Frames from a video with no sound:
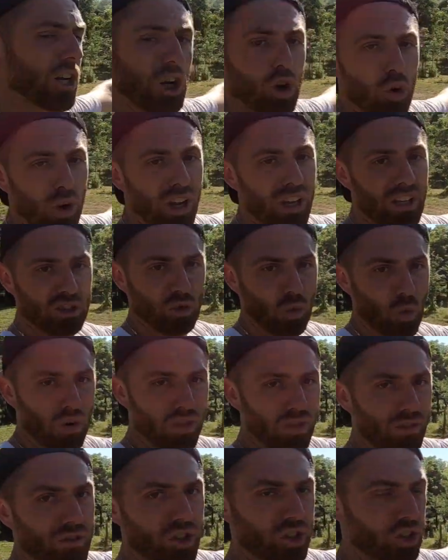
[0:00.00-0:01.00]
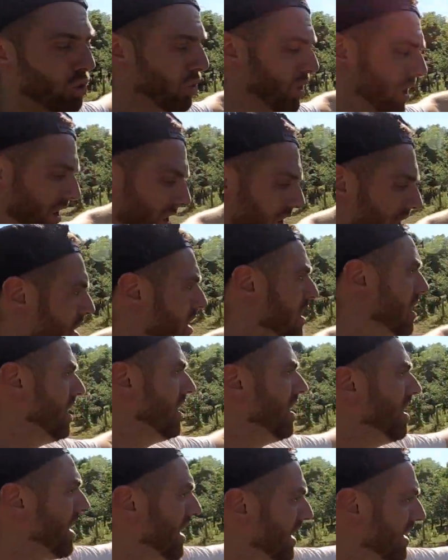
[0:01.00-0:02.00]
degrees worth of shooting.
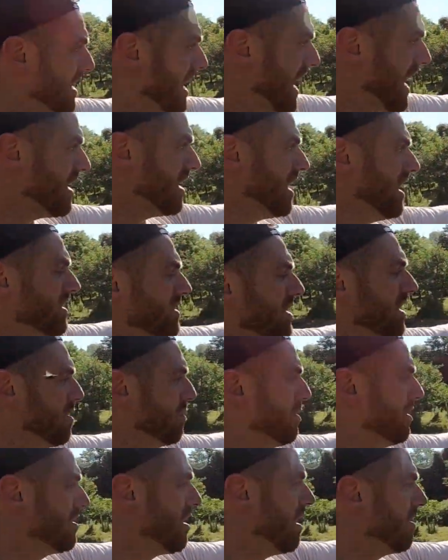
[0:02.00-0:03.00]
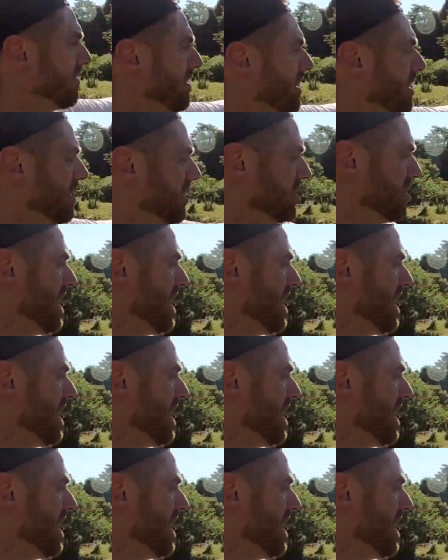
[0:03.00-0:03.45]
And yeah, it's going to be tough getting a